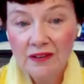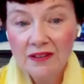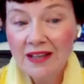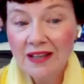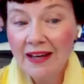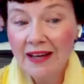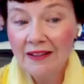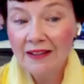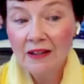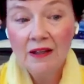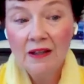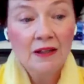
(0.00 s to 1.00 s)
And to
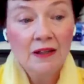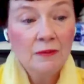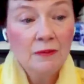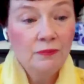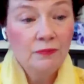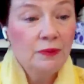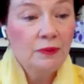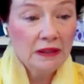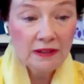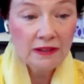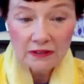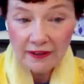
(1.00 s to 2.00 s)
say
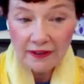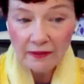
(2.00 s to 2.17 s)
Belinda's